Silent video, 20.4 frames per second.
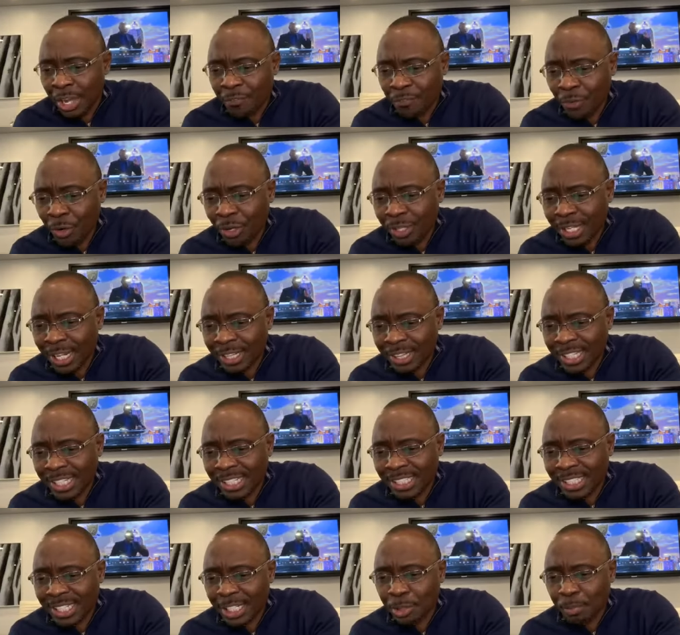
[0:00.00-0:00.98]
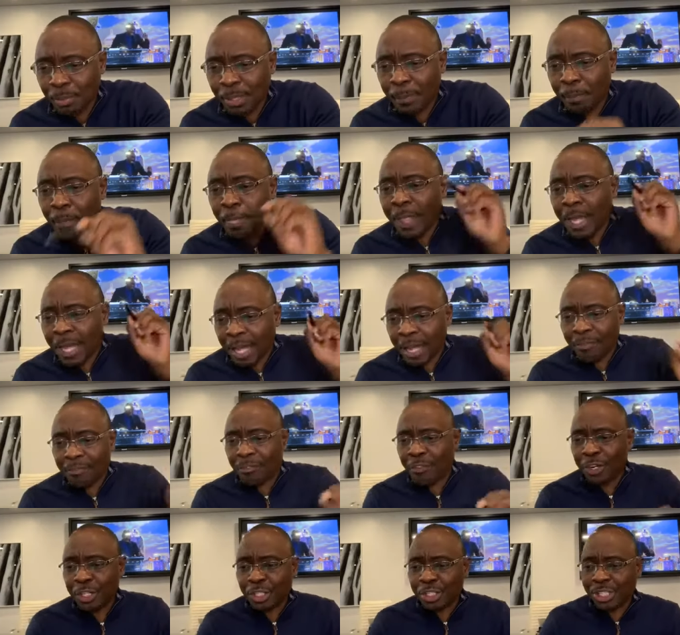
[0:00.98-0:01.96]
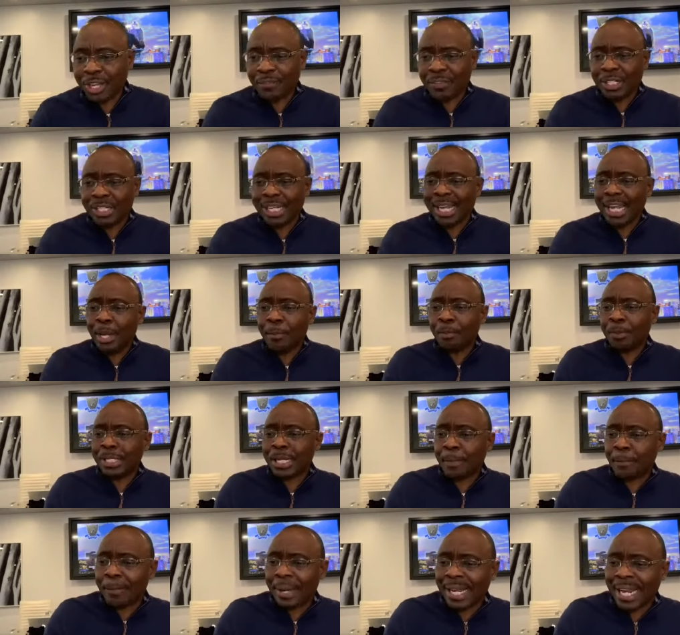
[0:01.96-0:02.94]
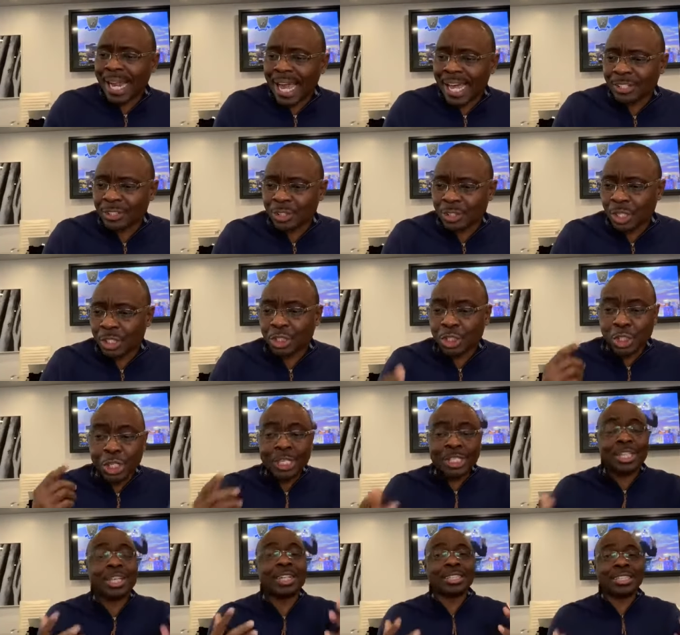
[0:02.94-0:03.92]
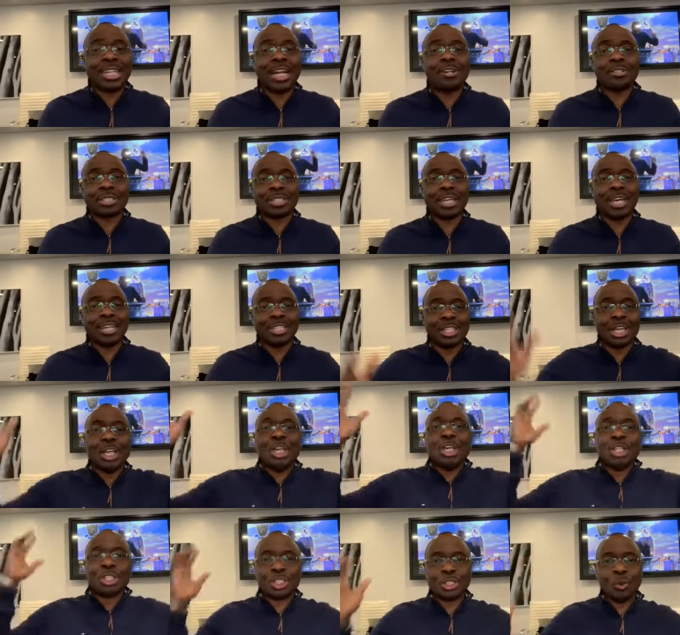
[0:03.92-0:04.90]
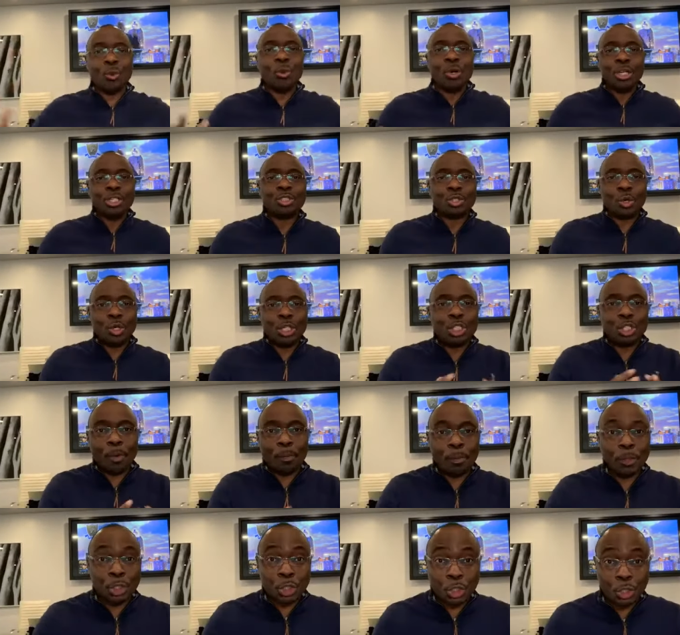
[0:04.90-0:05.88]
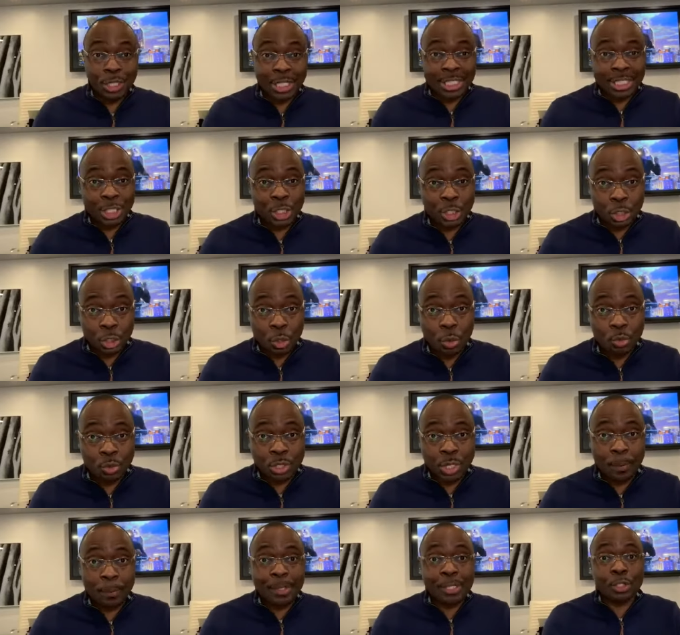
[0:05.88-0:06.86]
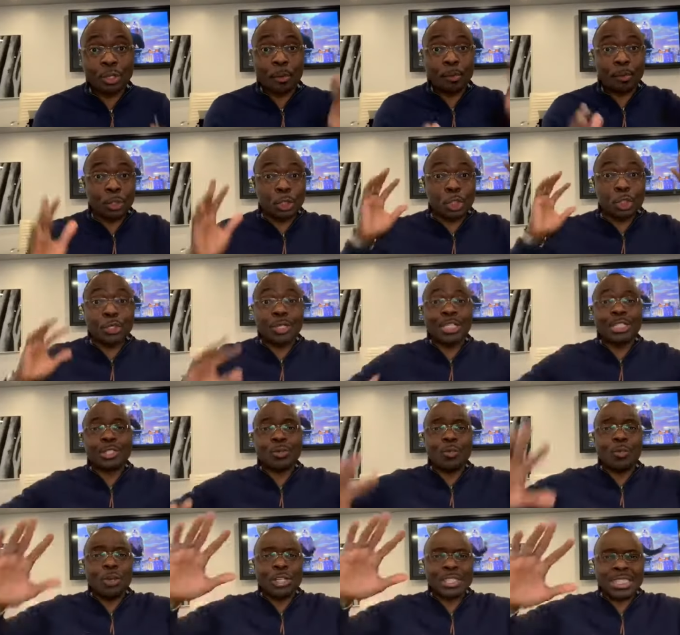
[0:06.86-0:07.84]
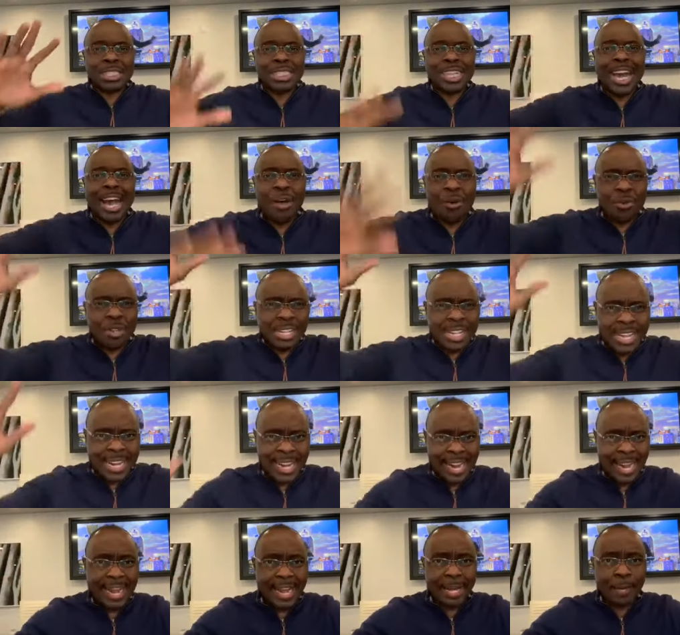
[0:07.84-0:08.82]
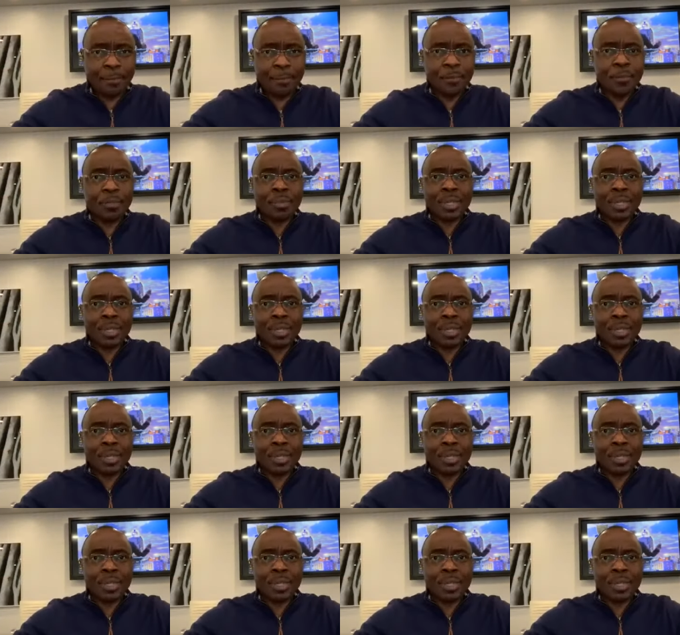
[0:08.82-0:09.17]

A few other things hit me. Uh, verse 7, the impotent man answered. Jesus now says, so, so his opportunity shows up. His opportunity was now here.